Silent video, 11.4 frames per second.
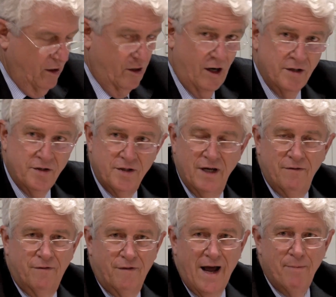Costs
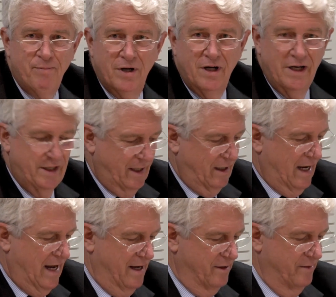have rapidly
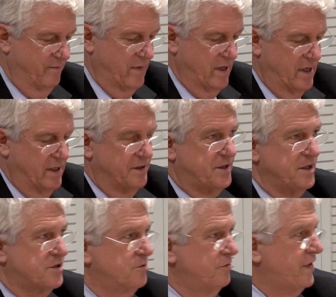declined.
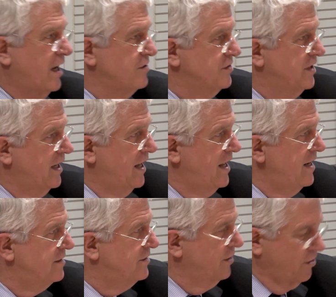Since 2008,